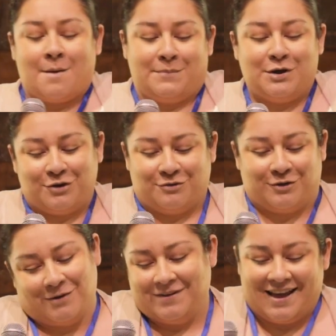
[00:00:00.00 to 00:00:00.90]

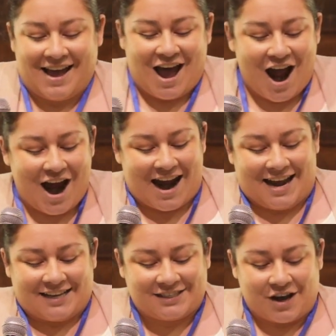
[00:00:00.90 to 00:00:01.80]
Beautiful. All
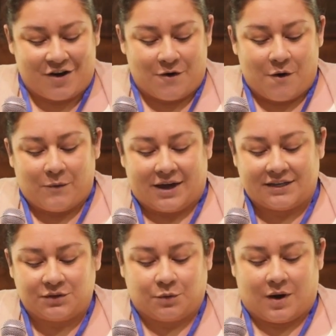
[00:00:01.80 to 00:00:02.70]
right, so what
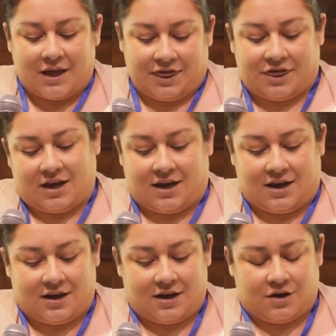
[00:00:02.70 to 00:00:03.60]
is one
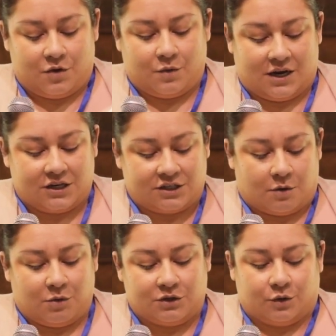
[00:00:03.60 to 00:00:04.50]
thing you wish
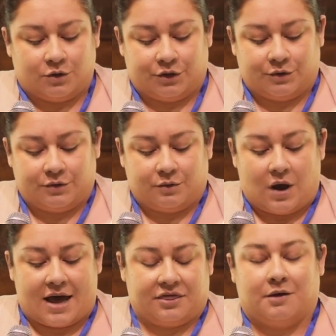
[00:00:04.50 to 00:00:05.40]
someone told you
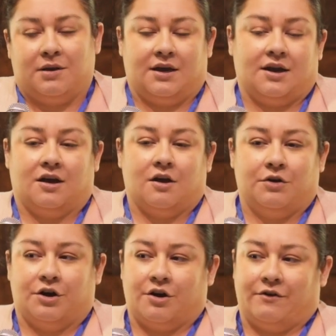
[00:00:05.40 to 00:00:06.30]
at the beginning
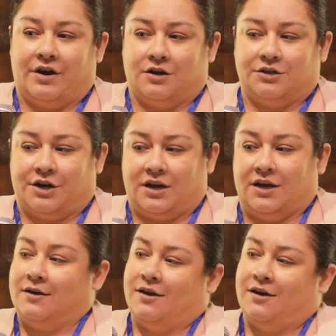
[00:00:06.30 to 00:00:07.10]
of your career journey?